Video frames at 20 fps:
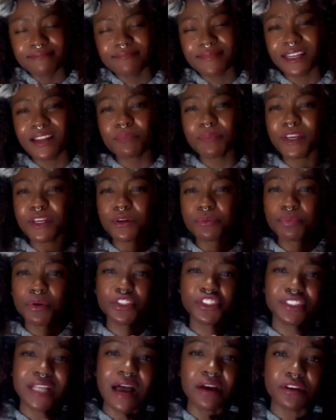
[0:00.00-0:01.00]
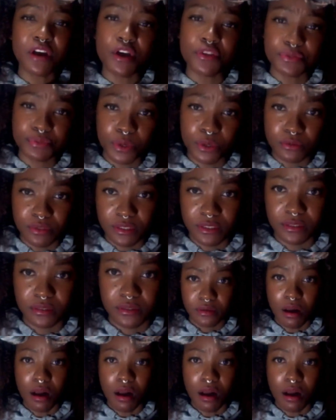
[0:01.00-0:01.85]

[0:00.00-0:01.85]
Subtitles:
that are being pushed down our throats